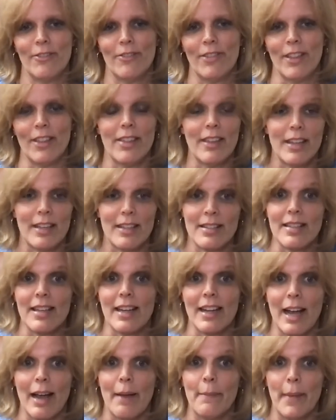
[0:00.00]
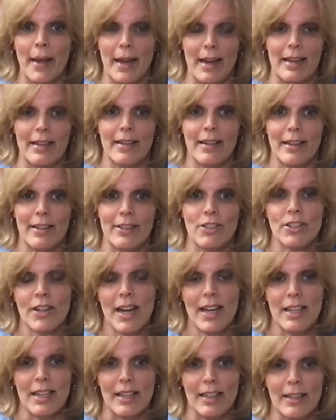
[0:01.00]
the things that got made and
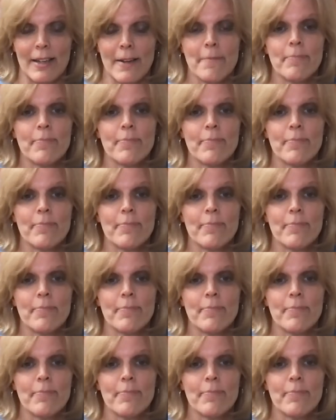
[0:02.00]
traded.